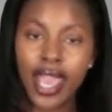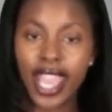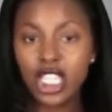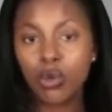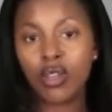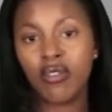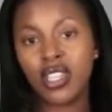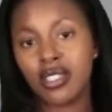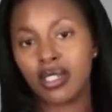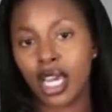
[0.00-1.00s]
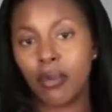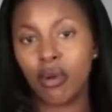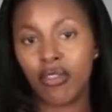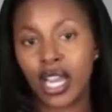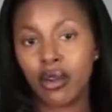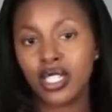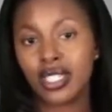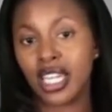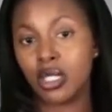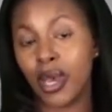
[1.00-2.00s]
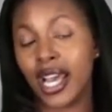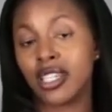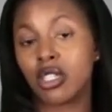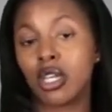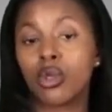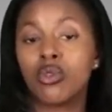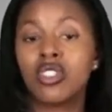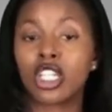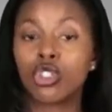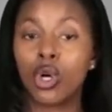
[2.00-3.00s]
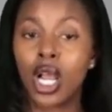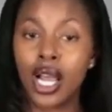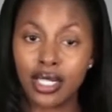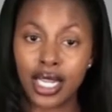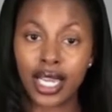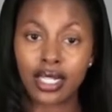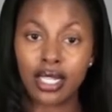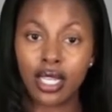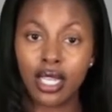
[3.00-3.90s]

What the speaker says: HPV is a type of virus that is passed on through sexual contact.